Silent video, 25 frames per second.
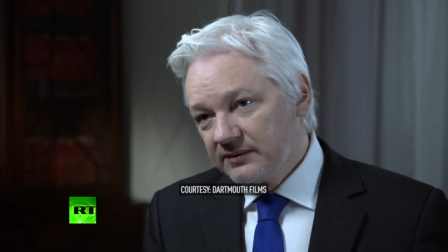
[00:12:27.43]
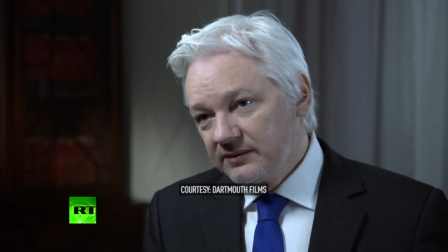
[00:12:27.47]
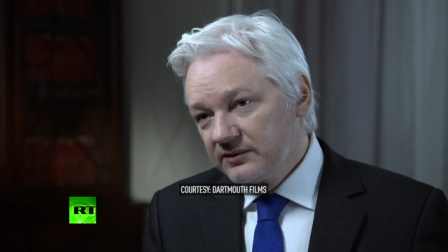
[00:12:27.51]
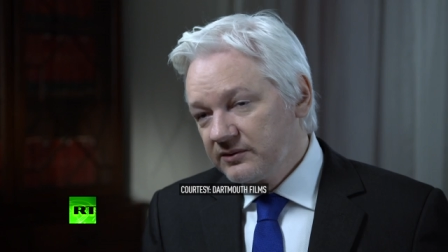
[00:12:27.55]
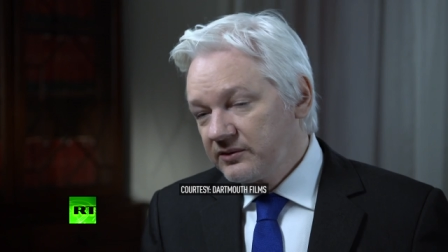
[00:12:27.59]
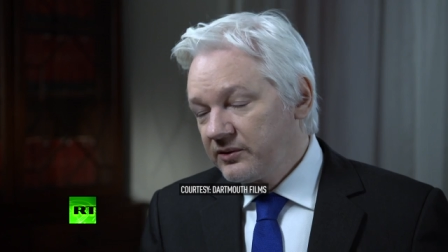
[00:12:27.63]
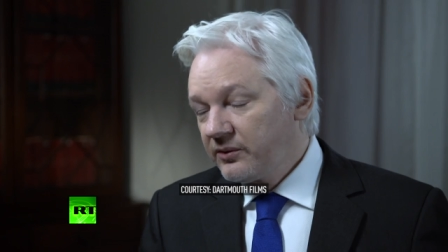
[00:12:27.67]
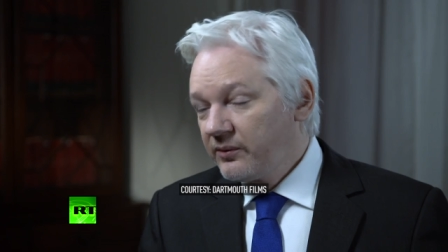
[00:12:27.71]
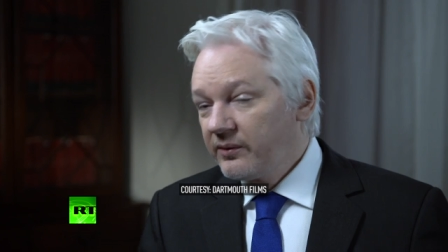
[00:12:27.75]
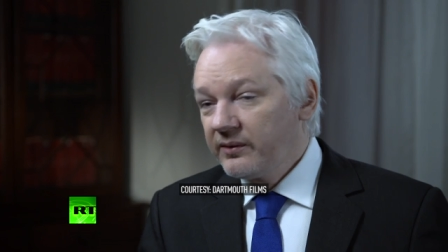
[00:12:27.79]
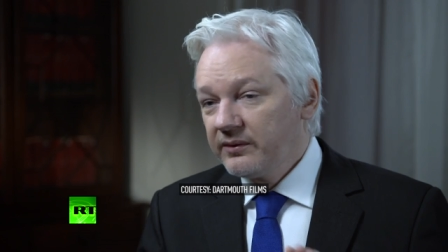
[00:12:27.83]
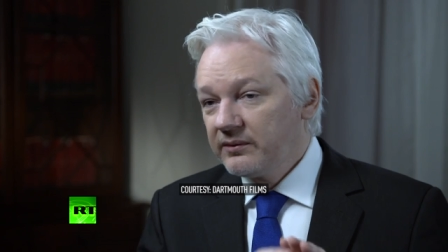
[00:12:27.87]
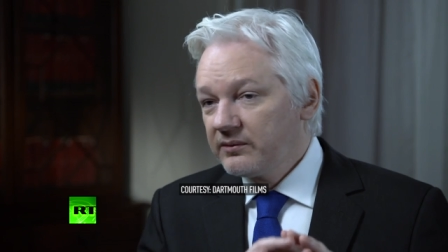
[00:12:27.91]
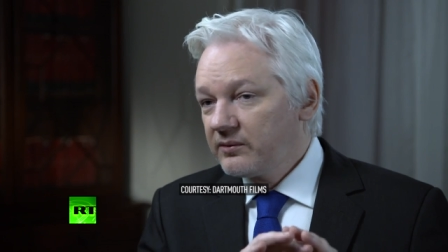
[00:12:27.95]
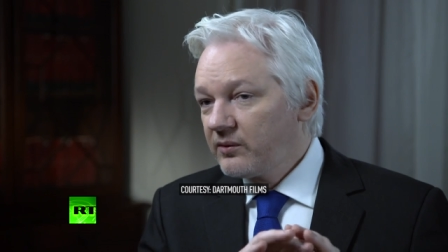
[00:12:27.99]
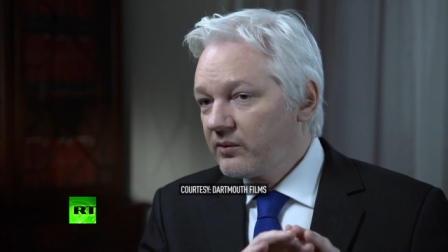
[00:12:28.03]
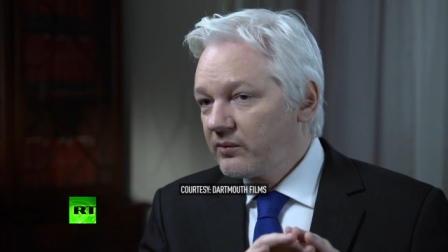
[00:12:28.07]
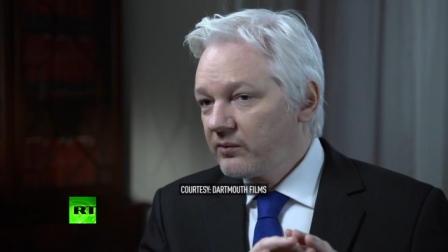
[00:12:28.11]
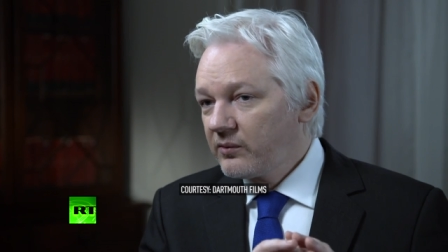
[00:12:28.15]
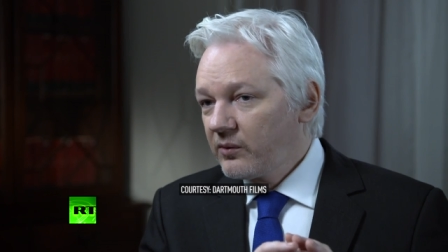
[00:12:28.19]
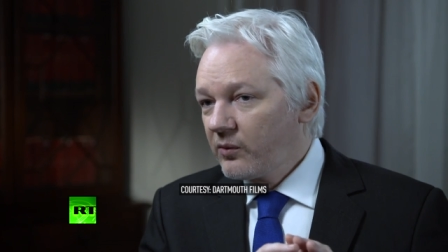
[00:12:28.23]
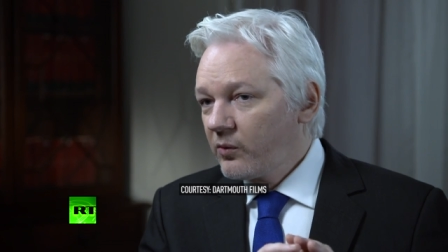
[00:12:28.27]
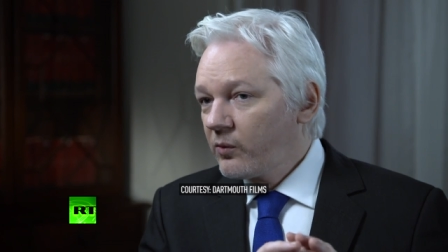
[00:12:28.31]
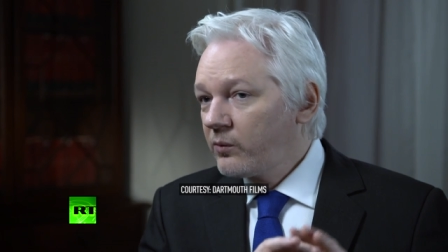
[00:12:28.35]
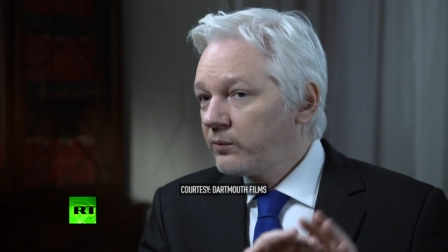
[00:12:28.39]
So
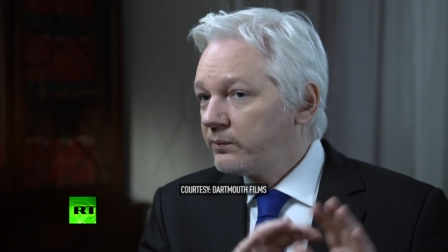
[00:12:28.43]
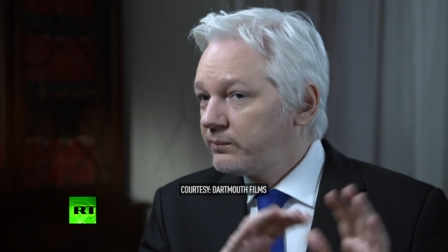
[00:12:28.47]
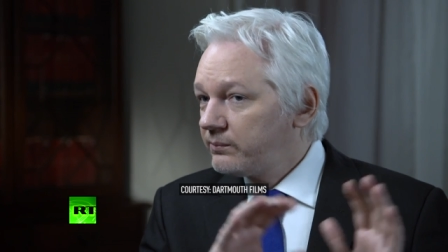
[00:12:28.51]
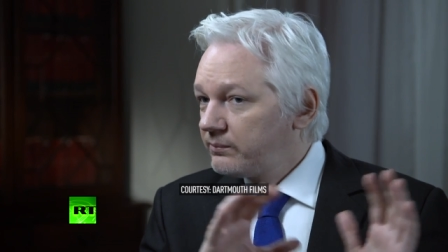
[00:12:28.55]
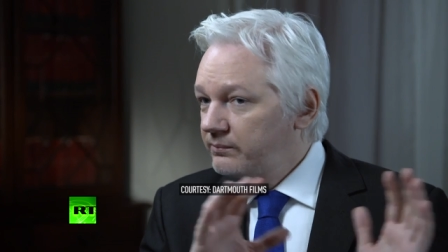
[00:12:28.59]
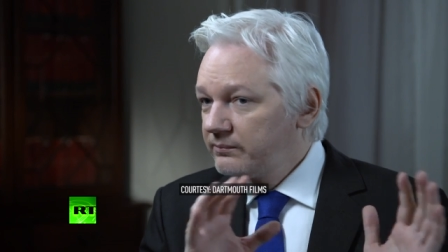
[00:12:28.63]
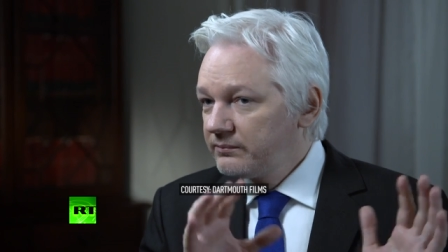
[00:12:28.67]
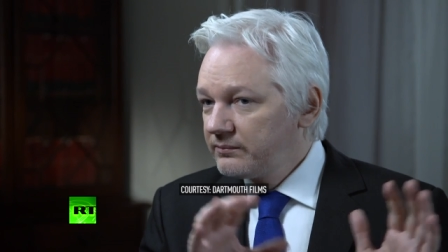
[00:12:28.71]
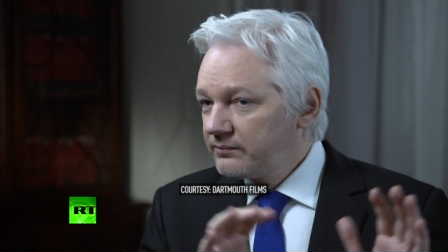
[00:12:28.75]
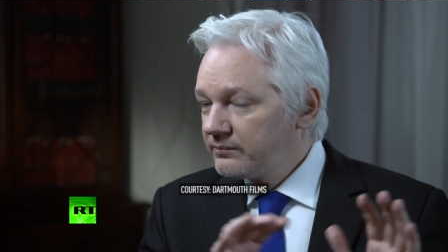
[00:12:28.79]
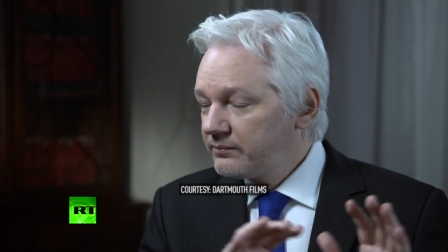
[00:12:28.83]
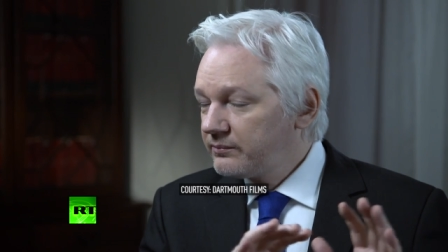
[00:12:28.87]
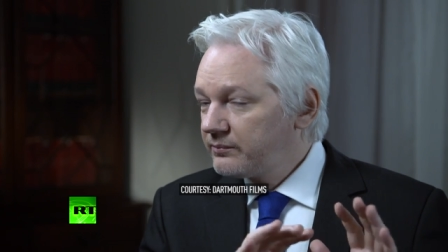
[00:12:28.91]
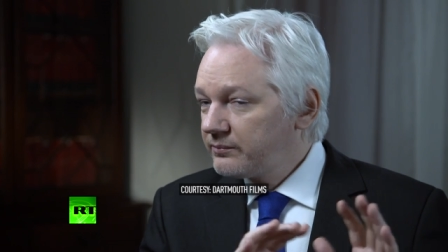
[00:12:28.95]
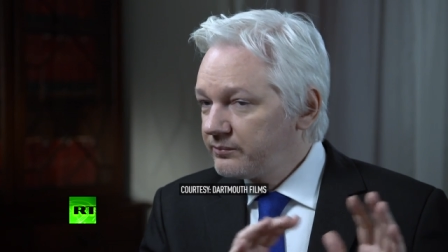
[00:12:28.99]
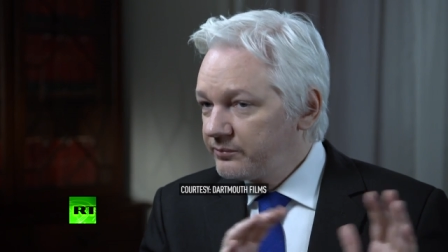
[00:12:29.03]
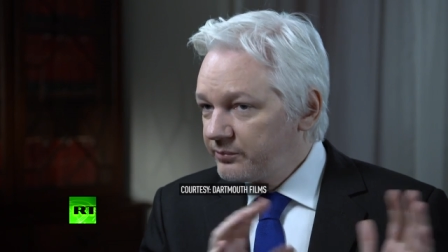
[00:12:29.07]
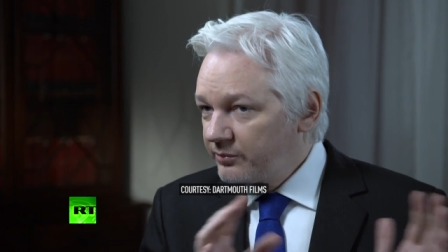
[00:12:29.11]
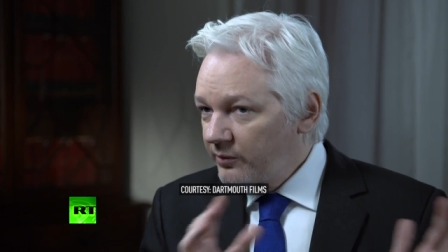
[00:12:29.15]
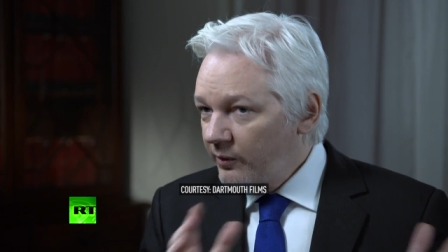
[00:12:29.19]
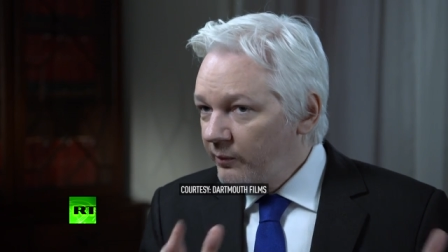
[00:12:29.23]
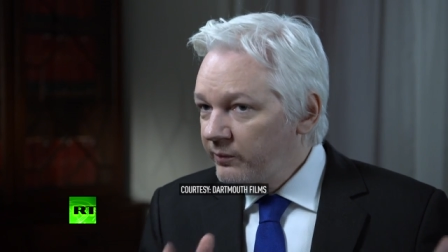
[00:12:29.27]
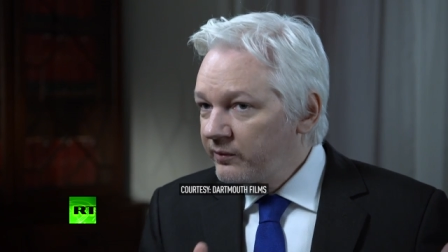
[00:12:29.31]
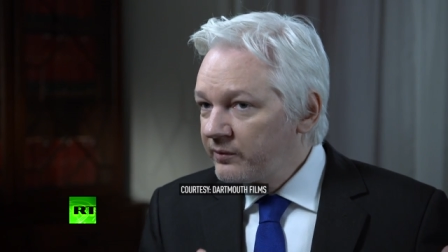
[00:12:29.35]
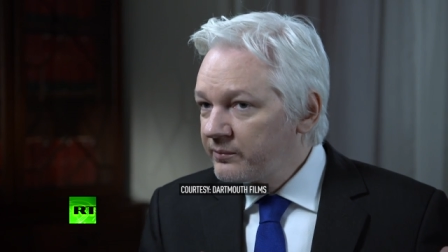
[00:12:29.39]
all
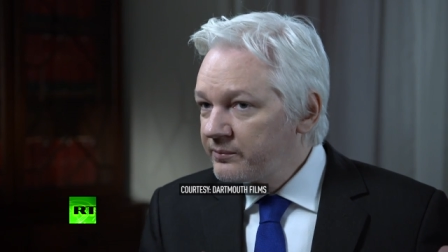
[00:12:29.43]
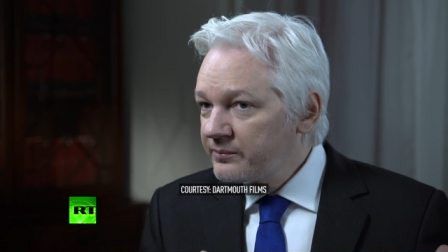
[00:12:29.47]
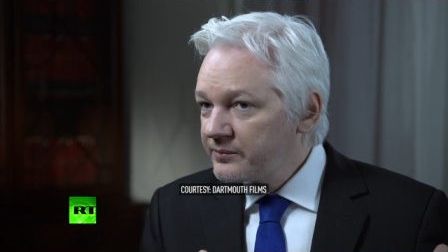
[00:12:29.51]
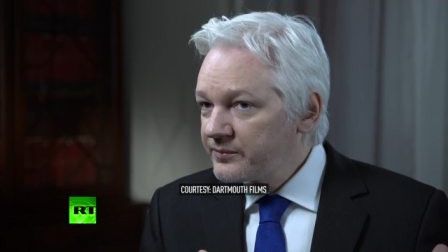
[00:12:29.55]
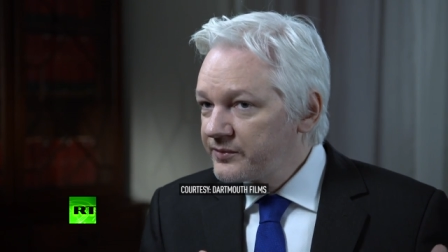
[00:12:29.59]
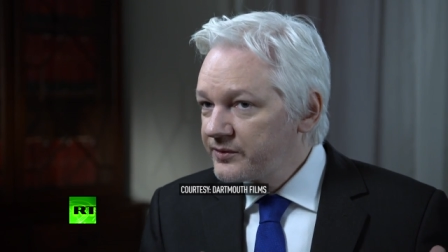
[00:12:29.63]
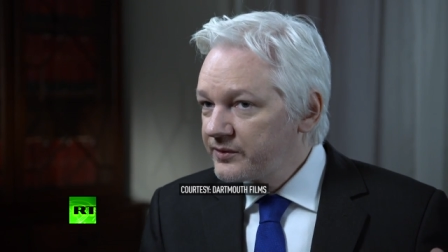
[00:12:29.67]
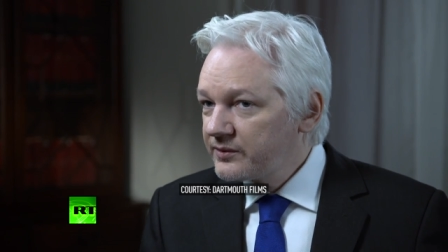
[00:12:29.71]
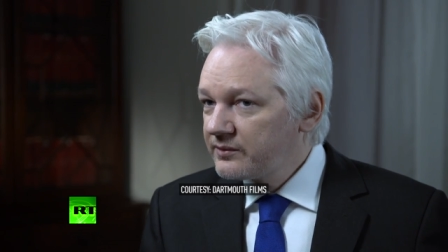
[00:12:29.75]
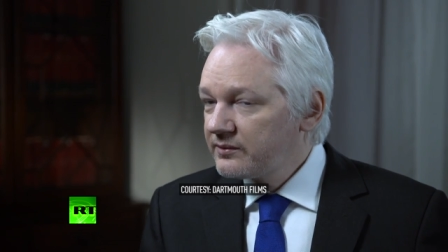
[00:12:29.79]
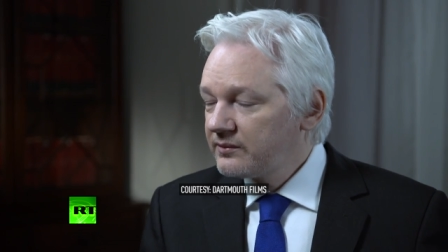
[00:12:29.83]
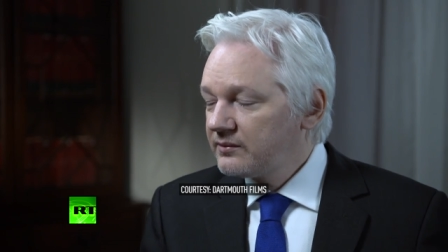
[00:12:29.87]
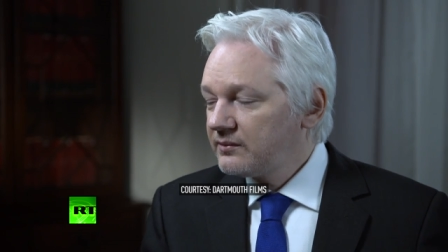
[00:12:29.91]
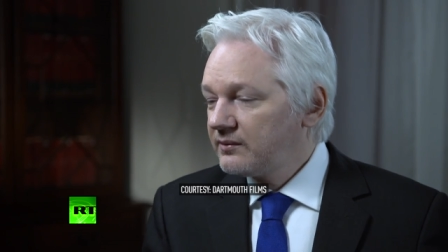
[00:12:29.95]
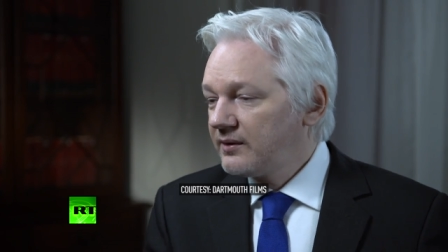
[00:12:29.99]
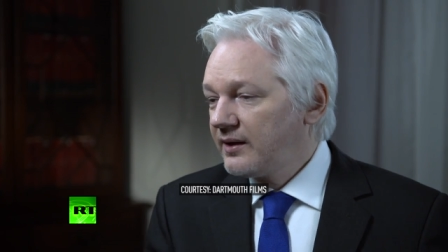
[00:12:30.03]
problems,